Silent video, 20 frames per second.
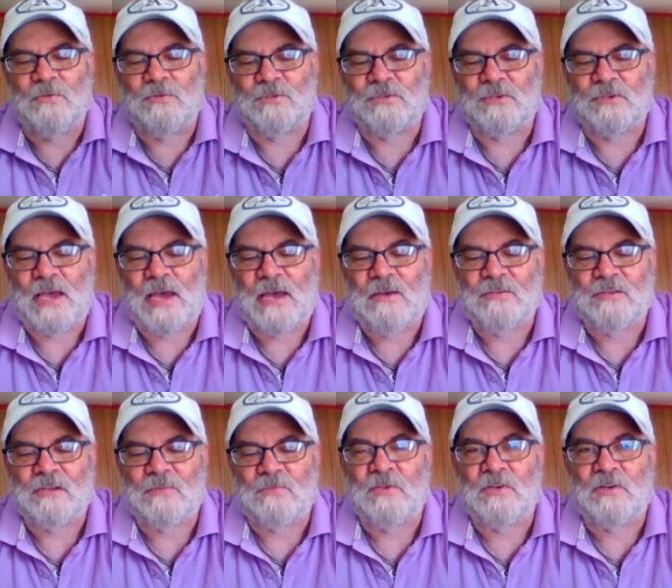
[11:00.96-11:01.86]
it was
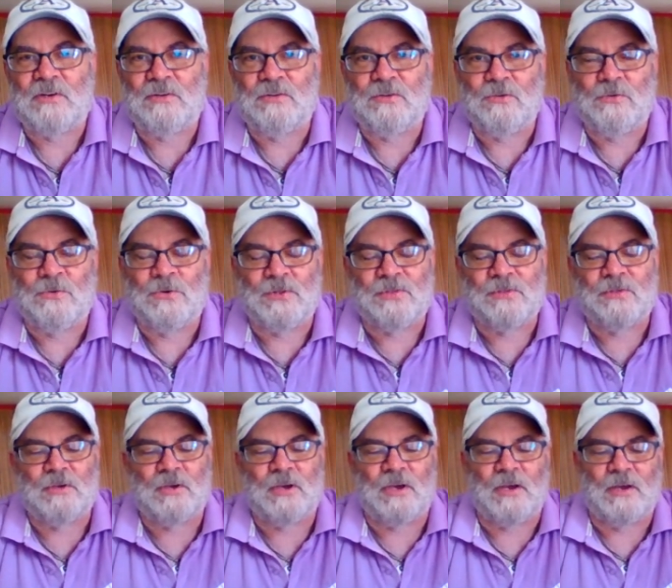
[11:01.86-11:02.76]
had something to do with
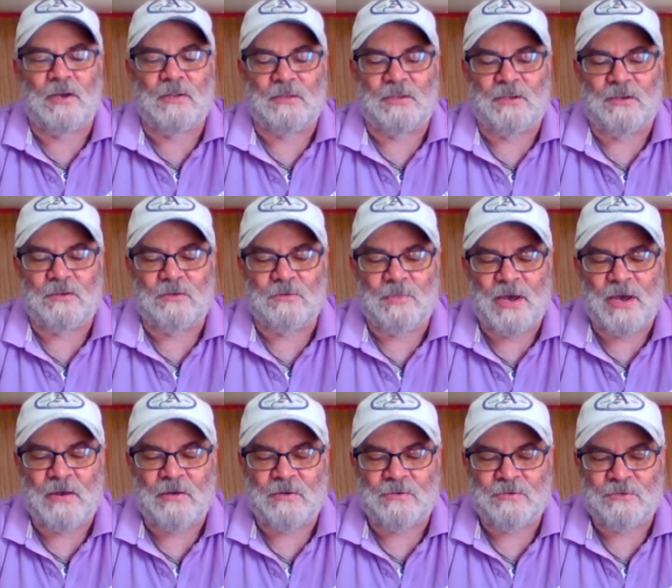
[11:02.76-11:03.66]
uh, legal
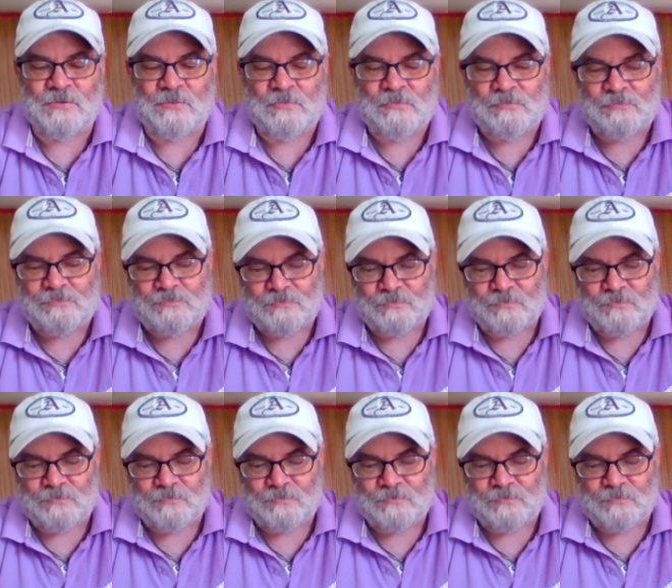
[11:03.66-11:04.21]
matters.